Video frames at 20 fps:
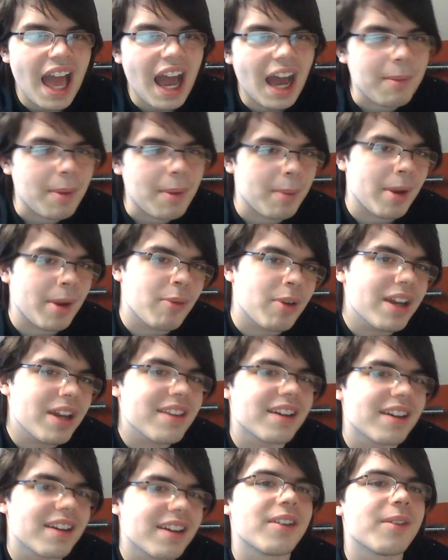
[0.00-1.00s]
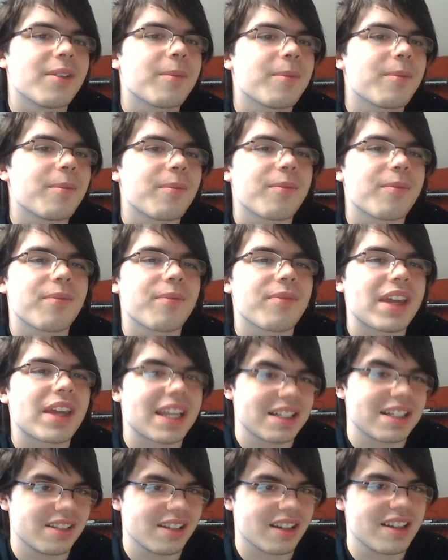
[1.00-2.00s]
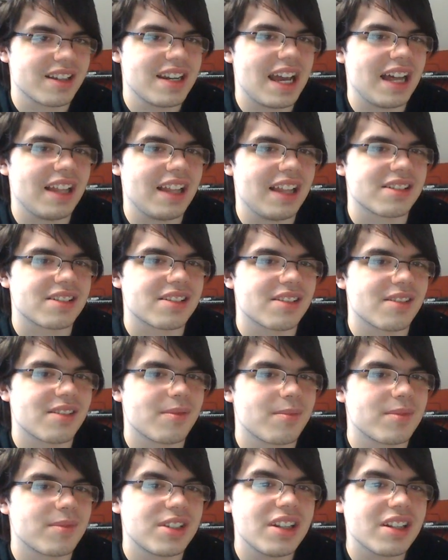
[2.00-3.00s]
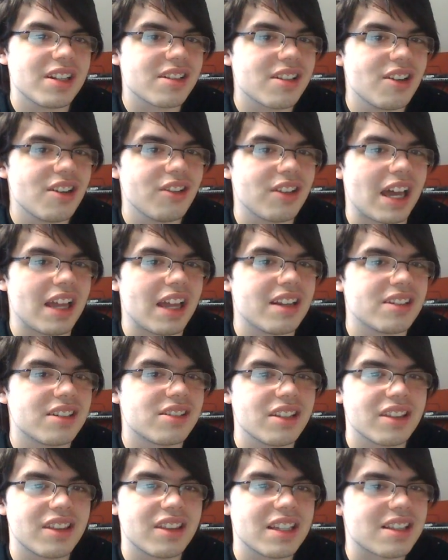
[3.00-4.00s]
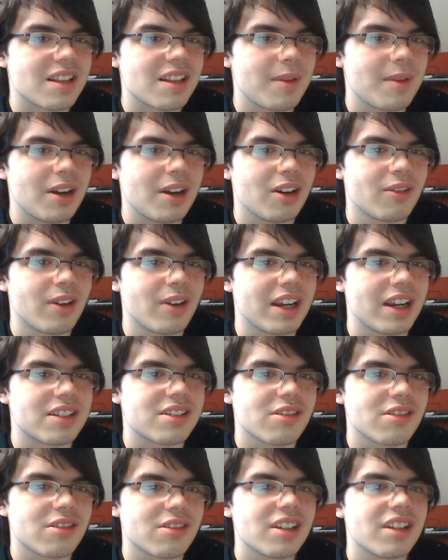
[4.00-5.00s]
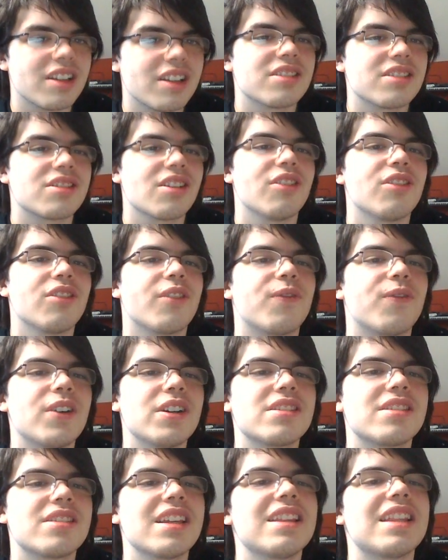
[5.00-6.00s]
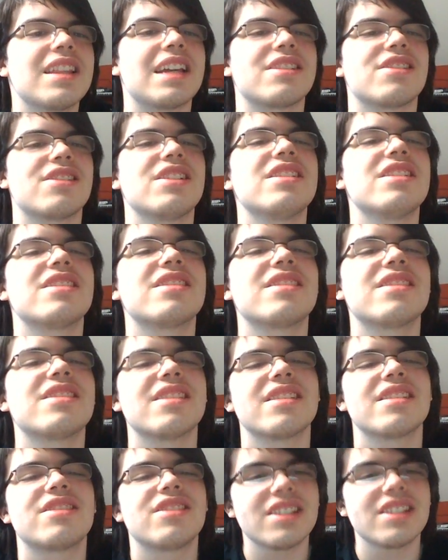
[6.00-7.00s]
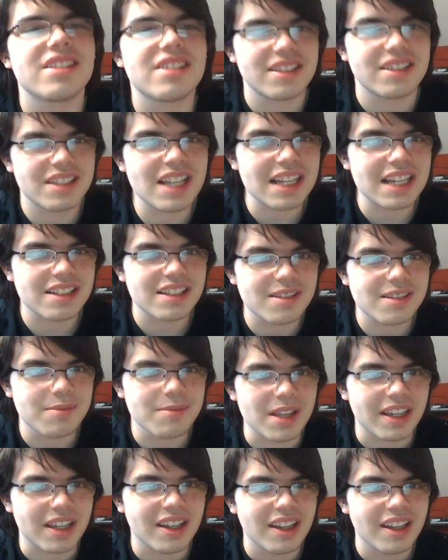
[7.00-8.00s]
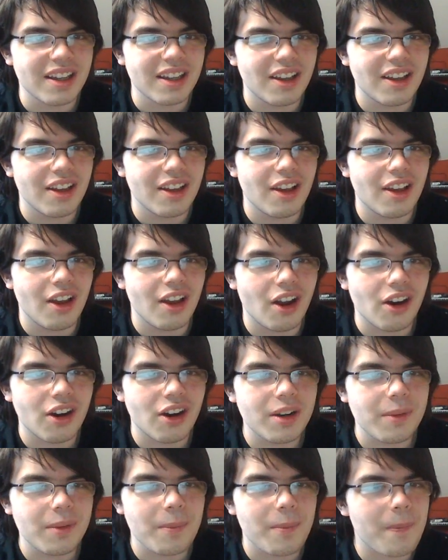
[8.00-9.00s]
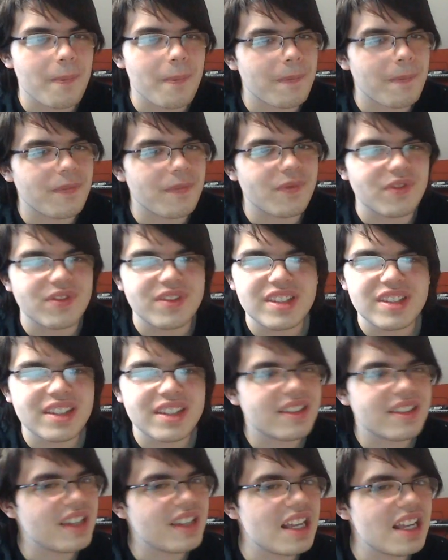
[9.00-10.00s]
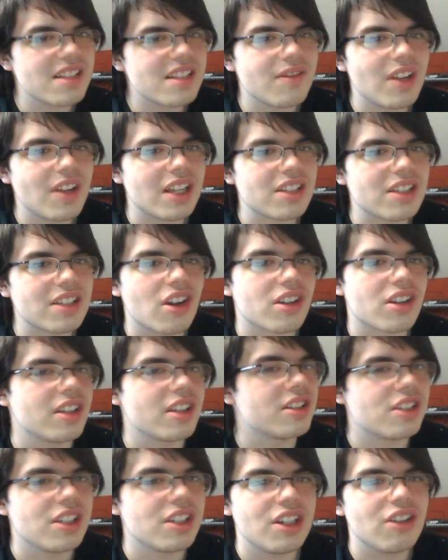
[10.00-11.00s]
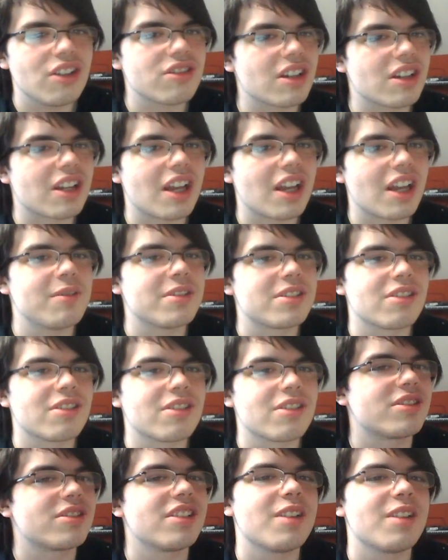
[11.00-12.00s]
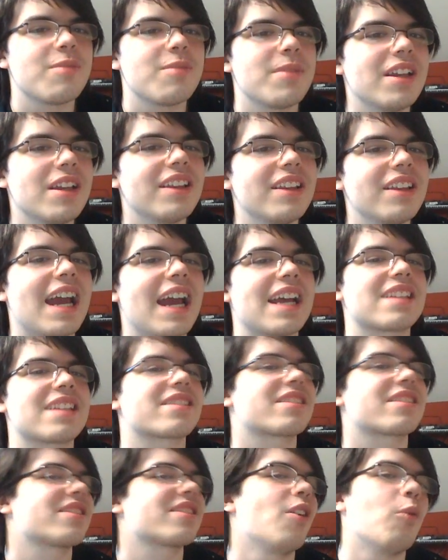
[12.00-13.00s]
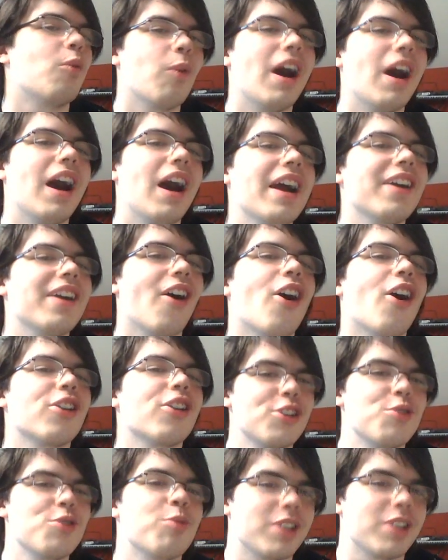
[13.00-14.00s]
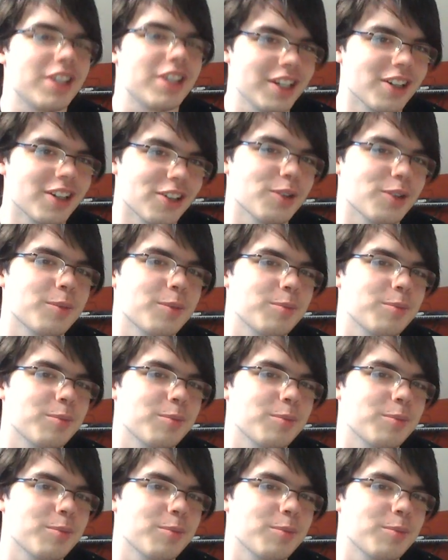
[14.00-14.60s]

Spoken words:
I'm on my way there. I get stuck in Dallas. She doesn't know that. She thinks I'm there already. So the first thing that she texts me. All right. Days of not talking. She knows I'm coming, so she immediately asks, "Why are you here?"